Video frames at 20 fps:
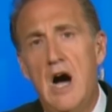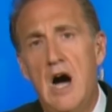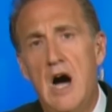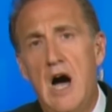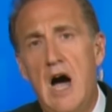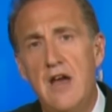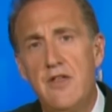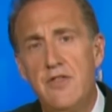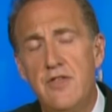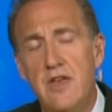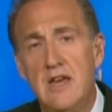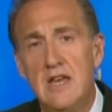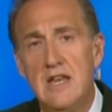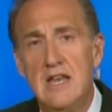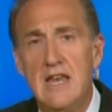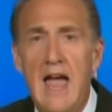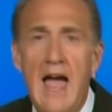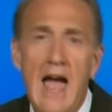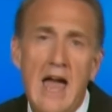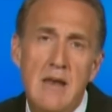uh, I think
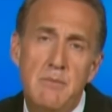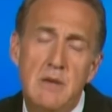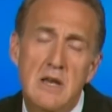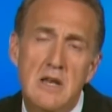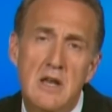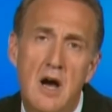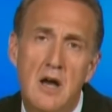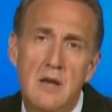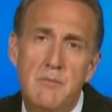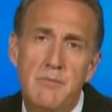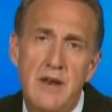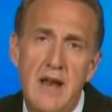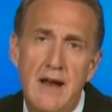it can be done,